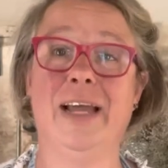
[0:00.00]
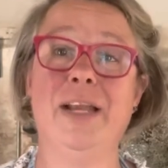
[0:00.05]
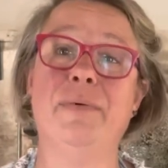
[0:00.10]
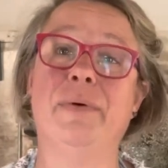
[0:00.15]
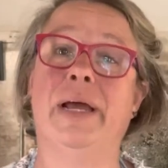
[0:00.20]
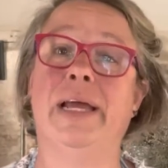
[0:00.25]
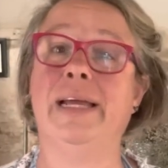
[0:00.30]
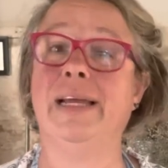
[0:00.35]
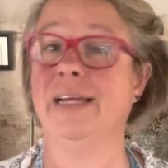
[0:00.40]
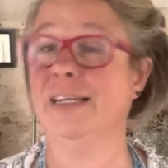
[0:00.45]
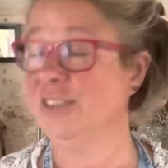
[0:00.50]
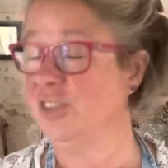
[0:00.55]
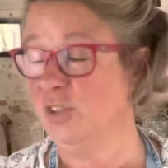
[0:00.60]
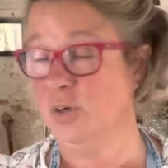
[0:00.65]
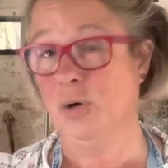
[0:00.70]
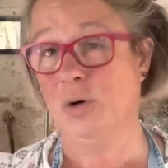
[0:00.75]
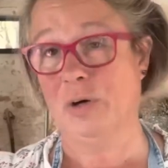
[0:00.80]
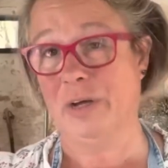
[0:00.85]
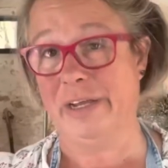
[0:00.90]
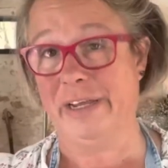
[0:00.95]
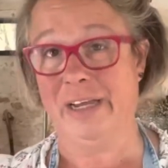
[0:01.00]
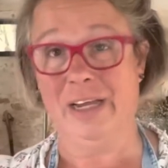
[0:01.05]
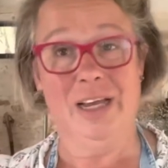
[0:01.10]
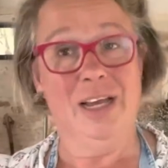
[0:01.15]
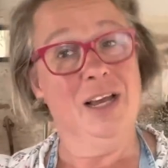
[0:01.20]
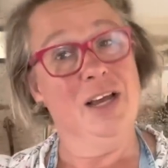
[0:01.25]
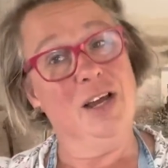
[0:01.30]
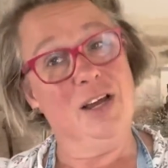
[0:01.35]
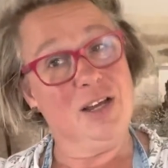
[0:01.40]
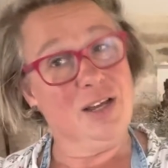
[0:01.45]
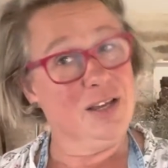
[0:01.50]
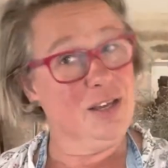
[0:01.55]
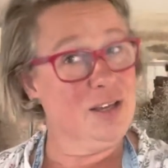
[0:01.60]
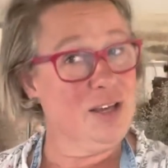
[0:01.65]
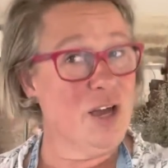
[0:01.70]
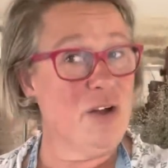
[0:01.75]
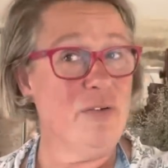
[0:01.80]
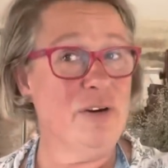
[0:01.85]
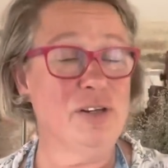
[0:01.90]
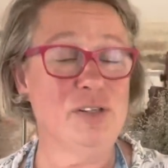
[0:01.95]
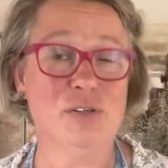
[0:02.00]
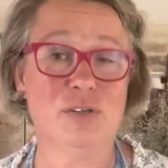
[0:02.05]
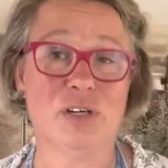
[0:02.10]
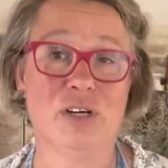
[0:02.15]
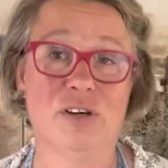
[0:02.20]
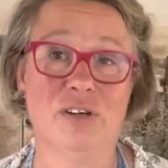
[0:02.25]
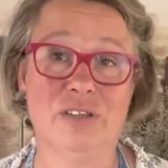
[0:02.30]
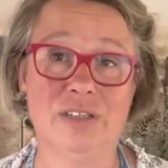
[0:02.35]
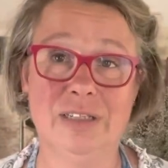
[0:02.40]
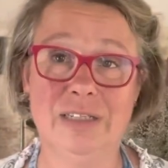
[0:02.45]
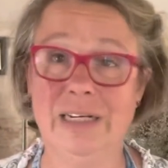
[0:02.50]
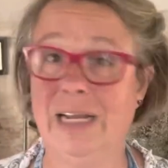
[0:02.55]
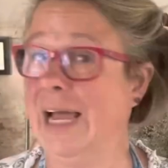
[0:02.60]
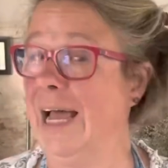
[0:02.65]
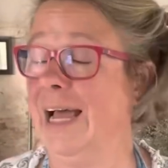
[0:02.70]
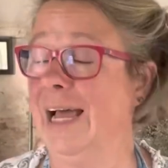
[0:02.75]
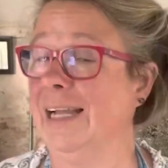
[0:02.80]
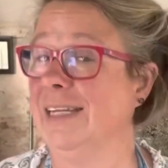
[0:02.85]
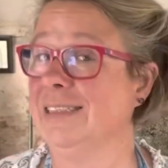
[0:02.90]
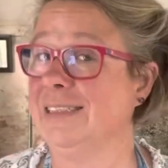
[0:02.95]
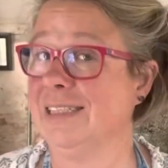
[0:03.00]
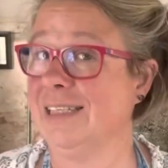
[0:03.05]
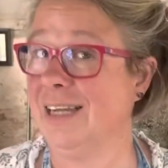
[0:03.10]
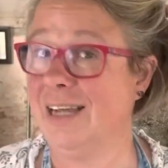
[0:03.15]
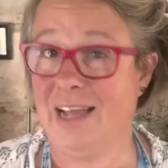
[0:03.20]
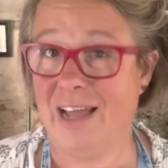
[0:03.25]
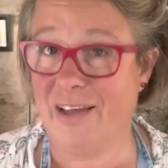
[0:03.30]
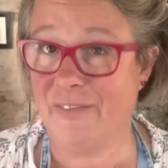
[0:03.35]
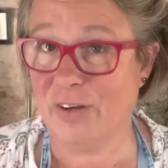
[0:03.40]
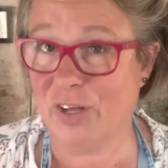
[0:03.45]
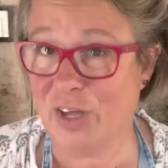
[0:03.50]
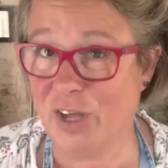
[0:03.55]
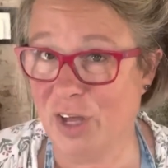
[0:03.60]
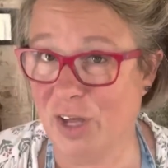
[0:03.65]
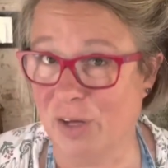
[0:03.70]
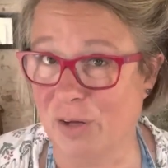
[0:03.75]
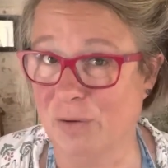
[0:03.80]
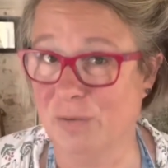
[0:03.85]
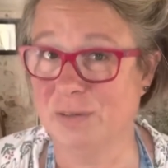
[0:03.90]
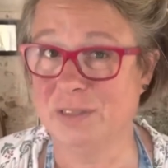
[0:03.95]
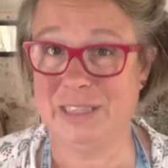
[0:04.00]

Anyway, enjoy. Go around your garden and have a go.